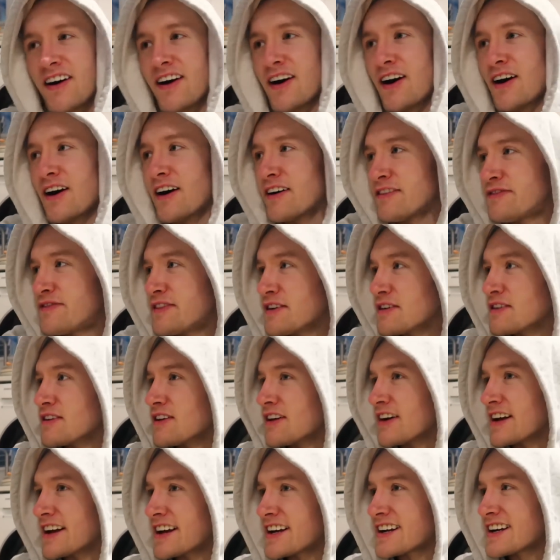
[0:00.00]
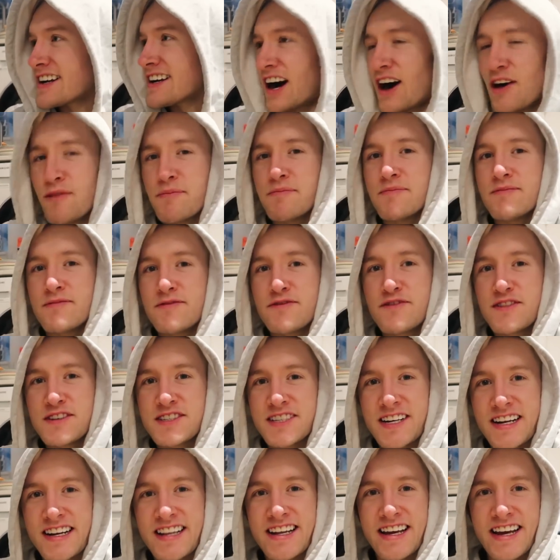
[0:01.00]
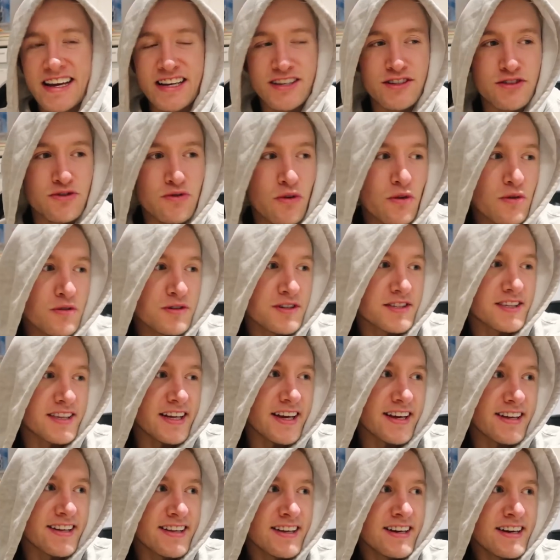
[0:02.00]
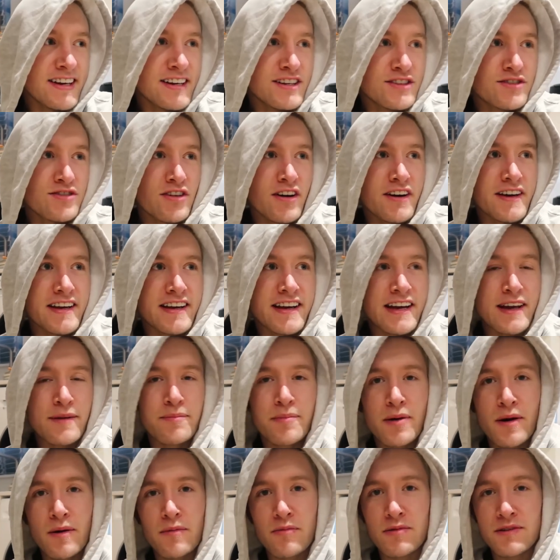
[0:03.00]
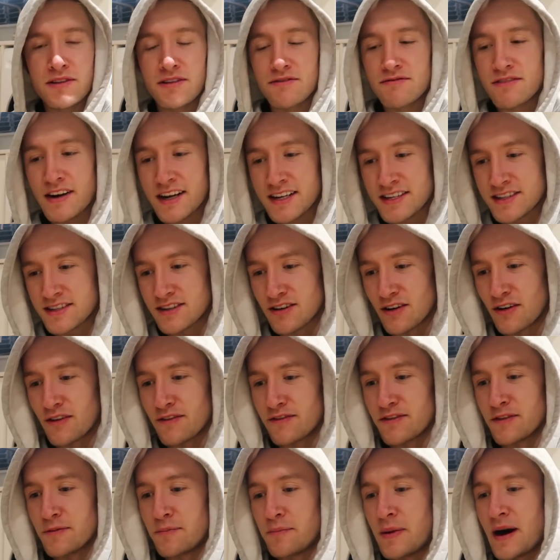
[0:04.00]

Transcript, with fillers: I, I, I, feel like I'm physically exhausted trying to keep up with the rest of the